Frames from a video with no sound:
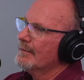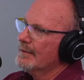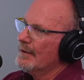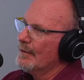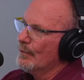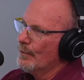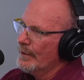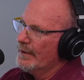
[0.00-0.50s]

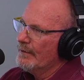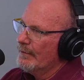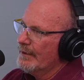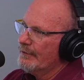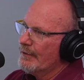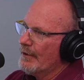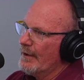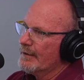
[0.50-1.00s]

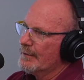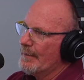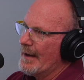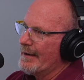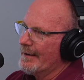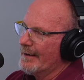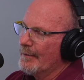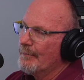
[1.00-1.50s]
We've talked
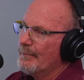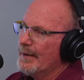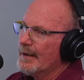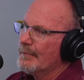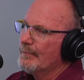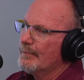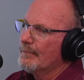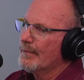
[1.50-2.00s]
about it a
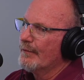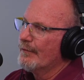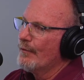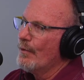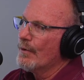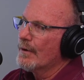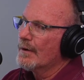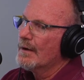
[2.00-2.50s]
bit
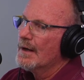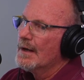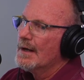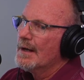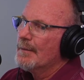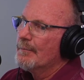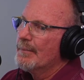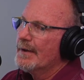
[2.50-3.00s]
before,
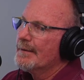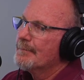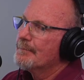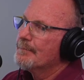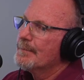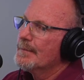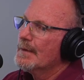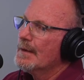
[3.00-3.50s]
but
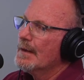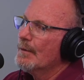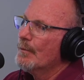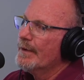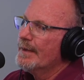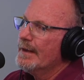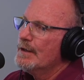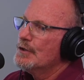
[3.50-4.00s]

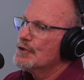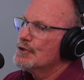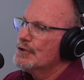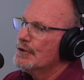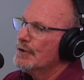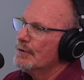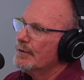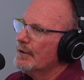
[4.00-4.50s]
within the
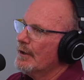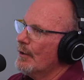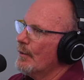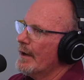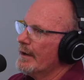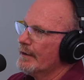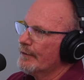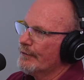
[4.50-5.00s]
shoe, you don't
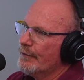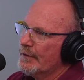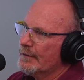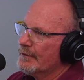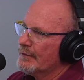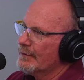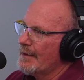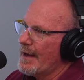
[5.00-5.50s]
want your
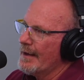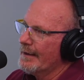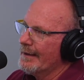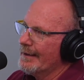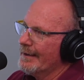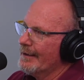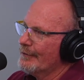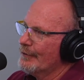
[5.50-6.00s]
foot
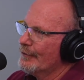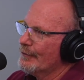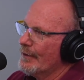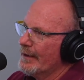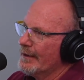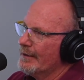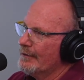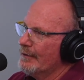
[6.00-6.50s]
sliding as you're
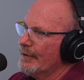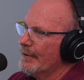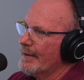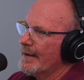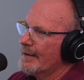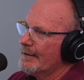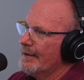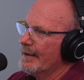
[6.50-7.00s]
trying to do your
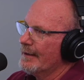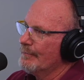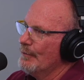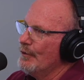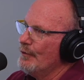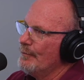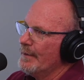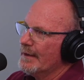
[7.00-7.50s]
athletic
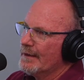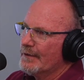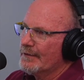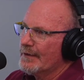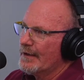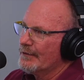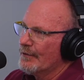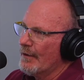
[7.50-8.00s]
movement, because
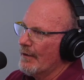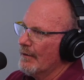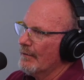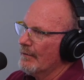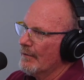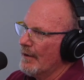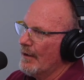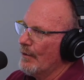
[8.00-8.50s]
that's
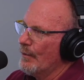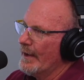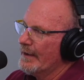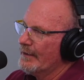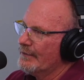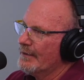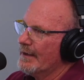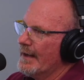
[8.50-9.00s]
all
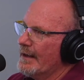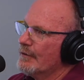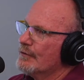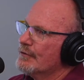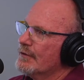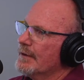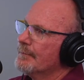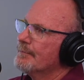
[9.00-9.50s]
wasted
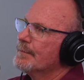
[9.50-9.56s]
energy.